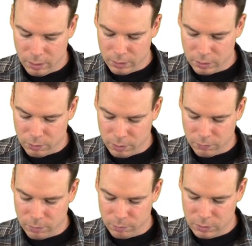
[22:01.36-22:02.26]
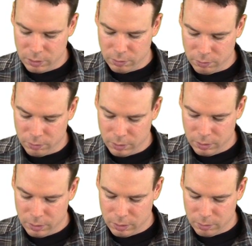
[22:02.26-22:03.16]
that's going from 0
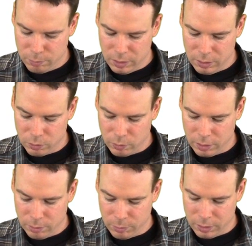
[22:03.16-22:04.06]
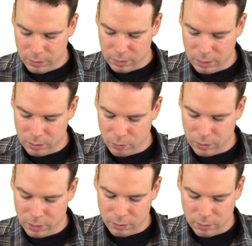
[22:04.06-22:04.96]
to b squared minus a
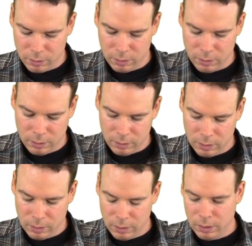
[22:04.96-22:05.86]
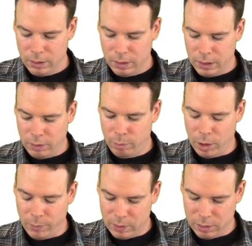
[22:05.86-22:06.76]
squared. And now we
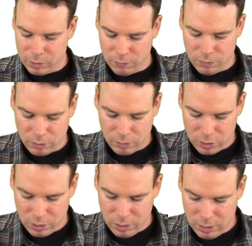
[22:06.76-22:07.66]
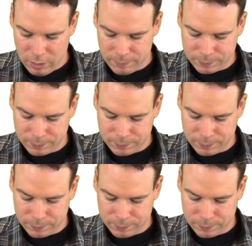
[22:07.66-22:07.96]
pop the limits of integration in.